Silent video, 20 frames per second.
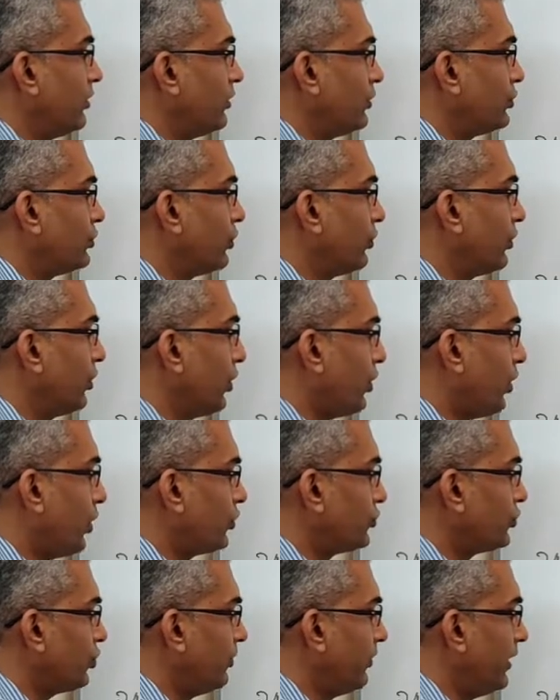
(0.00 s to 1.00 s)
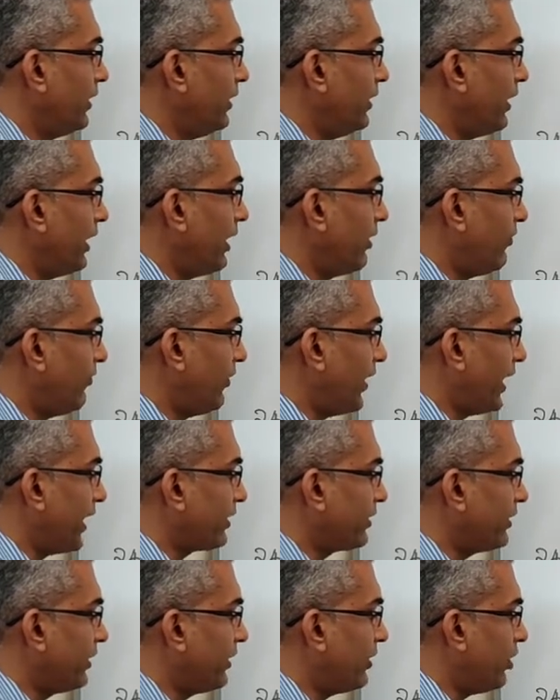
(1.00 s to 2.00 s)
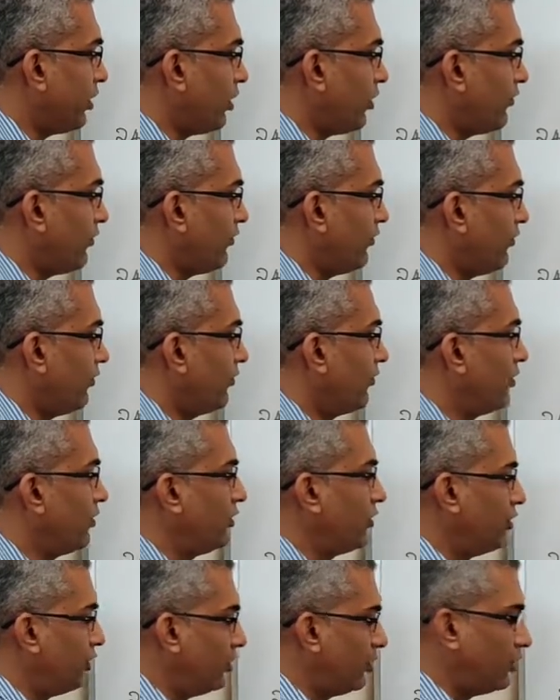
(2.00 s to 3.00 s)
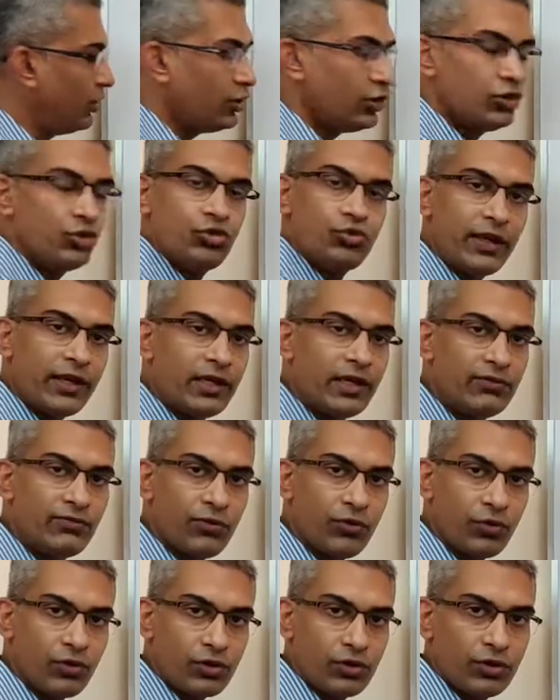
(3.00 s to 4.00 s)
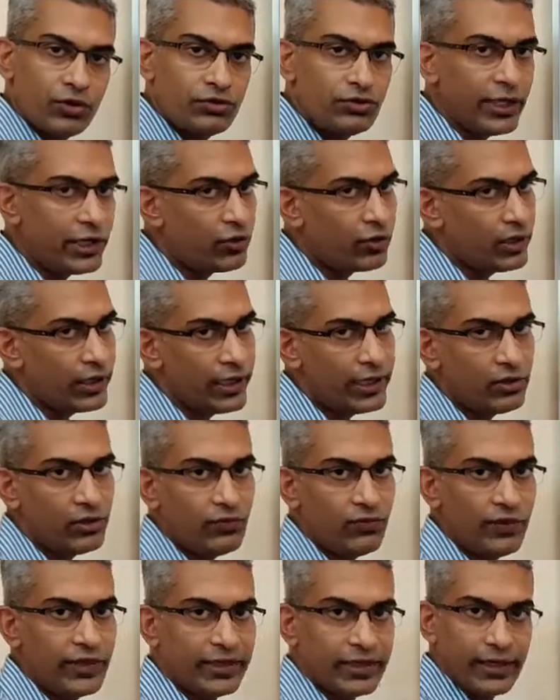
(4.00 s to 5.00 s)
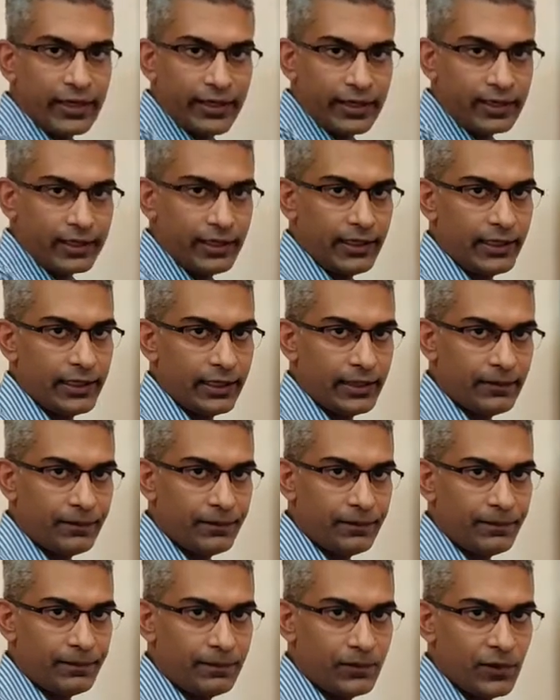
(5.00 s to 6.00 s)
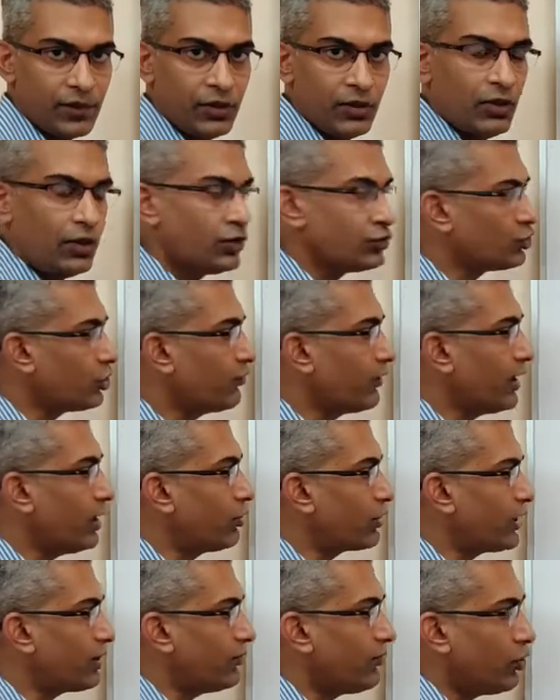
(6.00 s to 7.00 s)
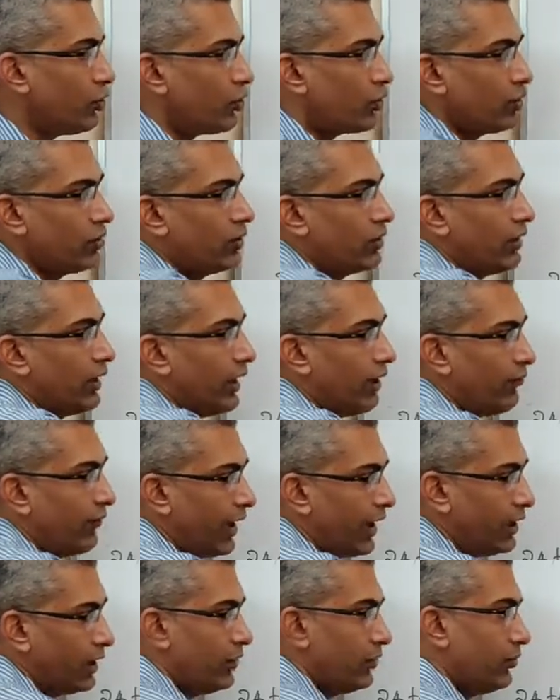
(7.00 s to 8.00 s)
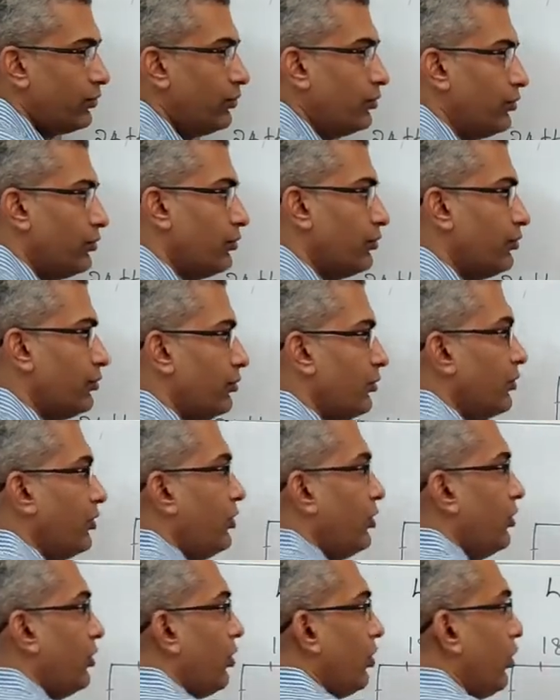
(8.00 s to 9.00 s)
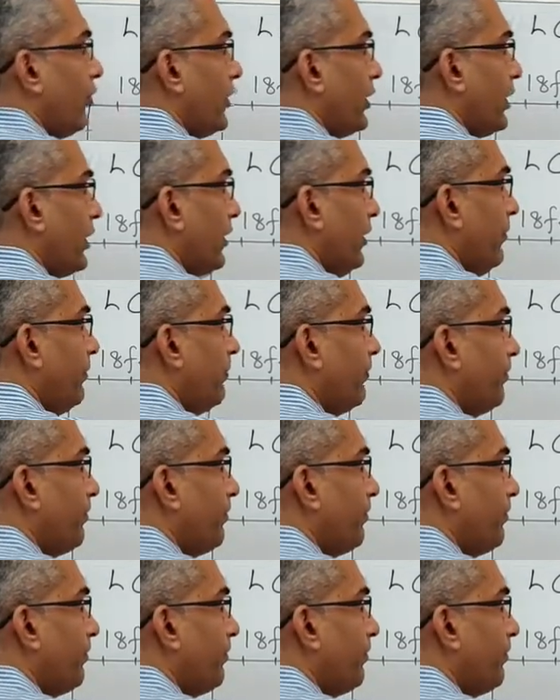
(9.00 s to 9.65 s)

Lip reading: should also be a factor of 24. Then only it will fit correctly here. So we are looking for a value over here,